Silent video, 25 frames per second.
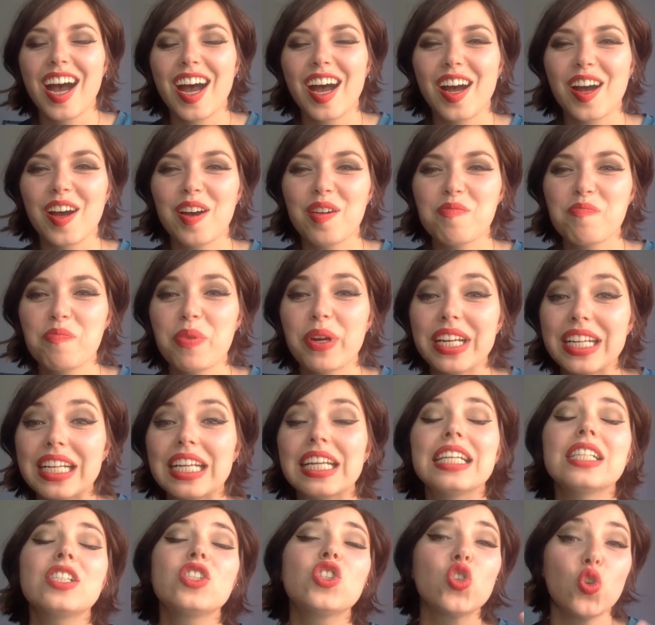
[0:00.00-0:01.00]
But
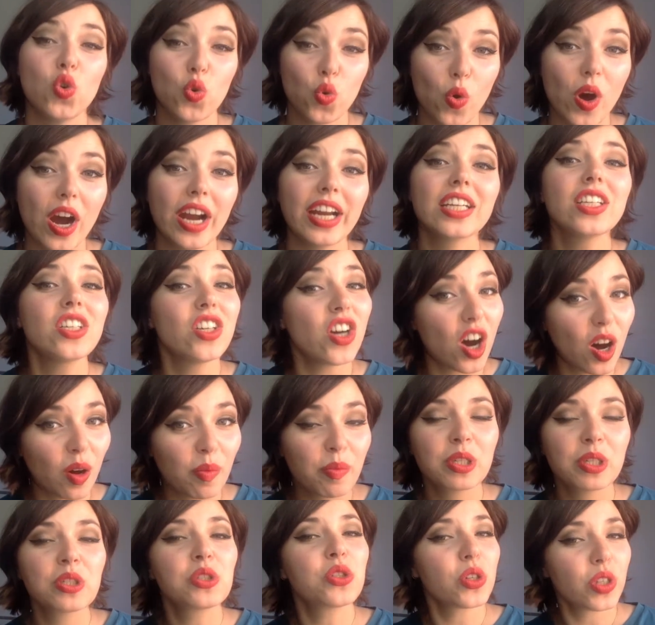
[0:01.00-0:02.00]
it's quite
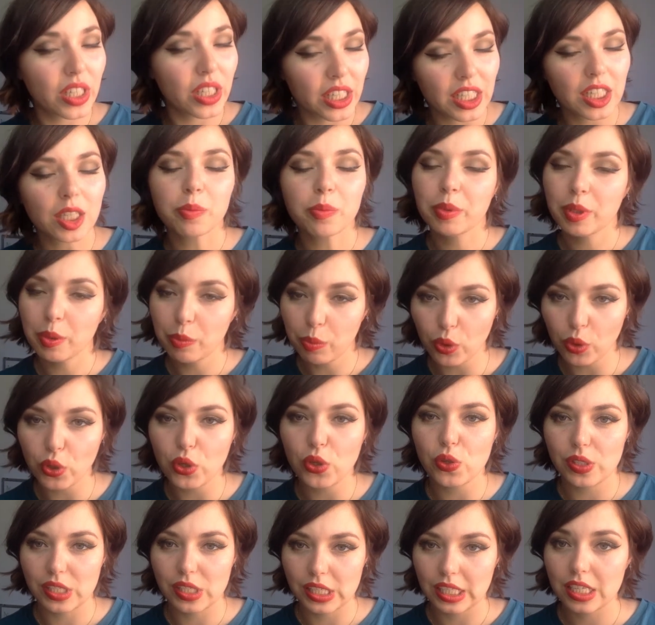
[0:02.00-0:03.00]
common to hear people
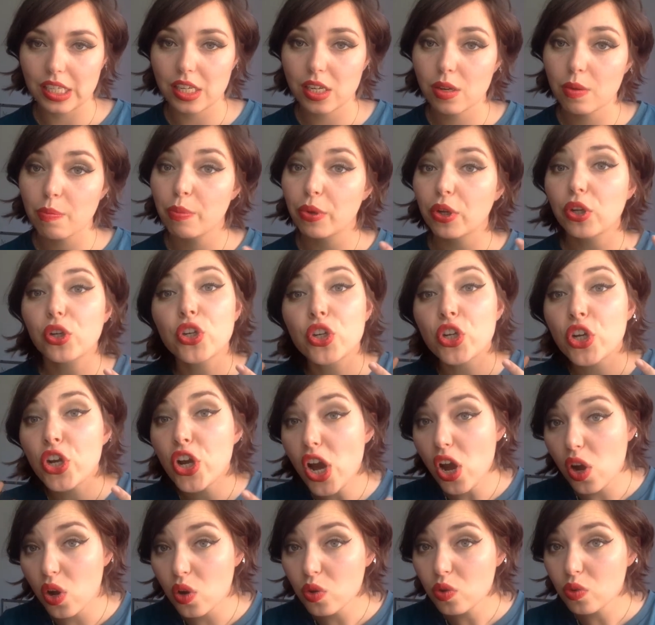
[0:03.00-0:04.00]
use it. But
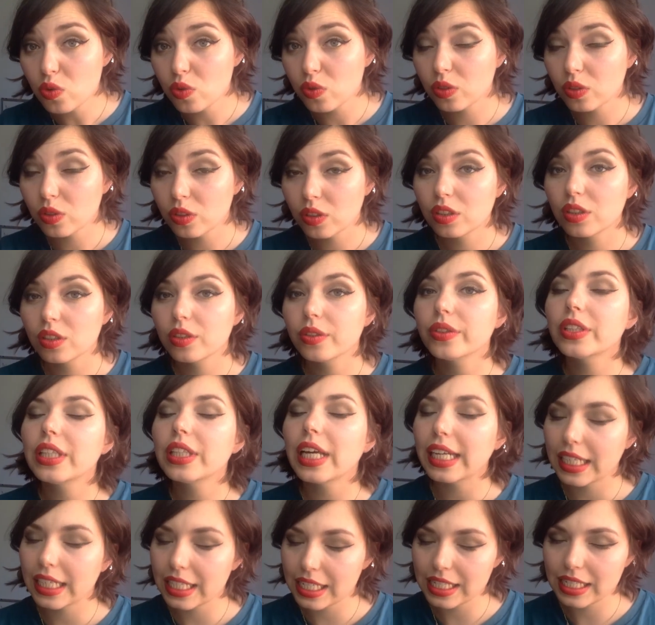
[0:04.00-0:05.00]
know
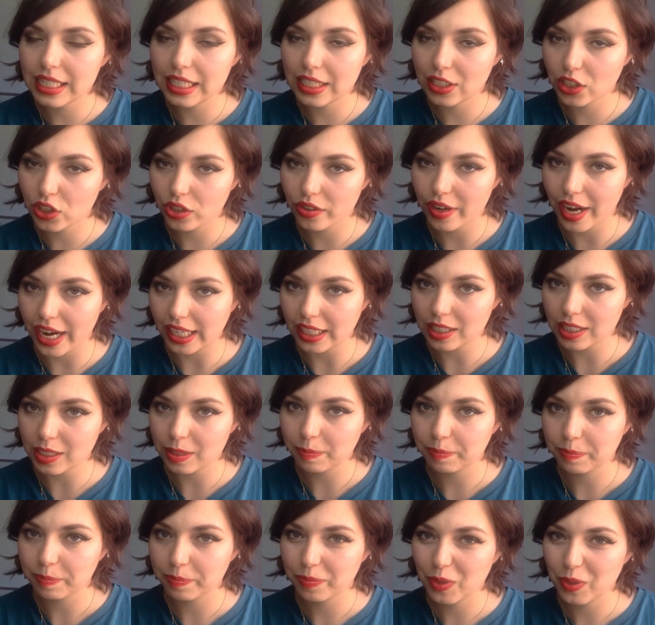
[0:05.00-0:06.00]
that it is
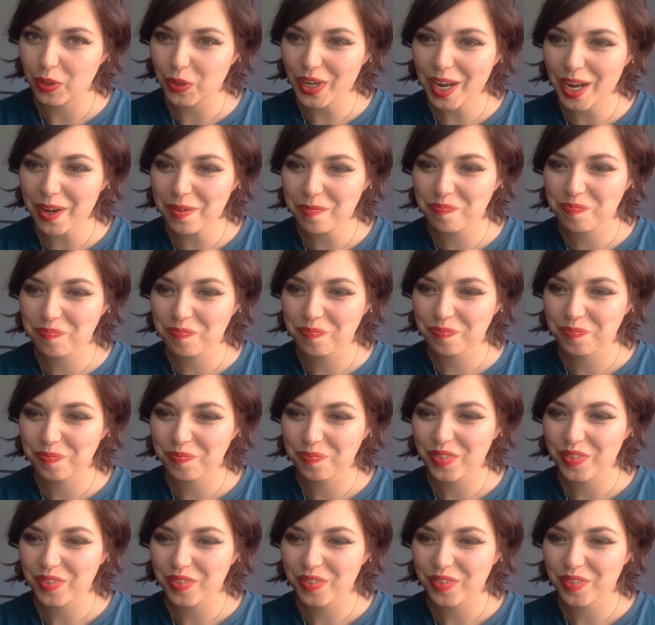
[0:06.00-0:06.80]
incorrect. Okay?